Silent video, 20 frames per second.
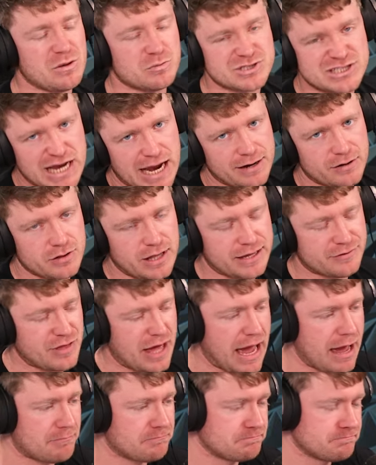It was kind of like
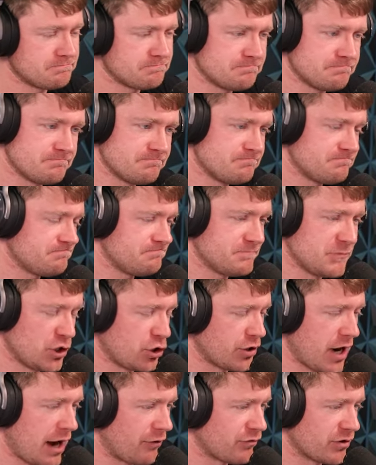that.
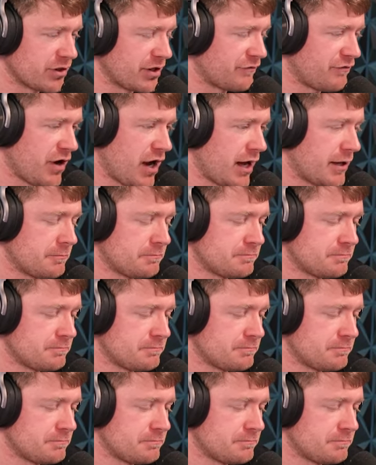You're not really fine.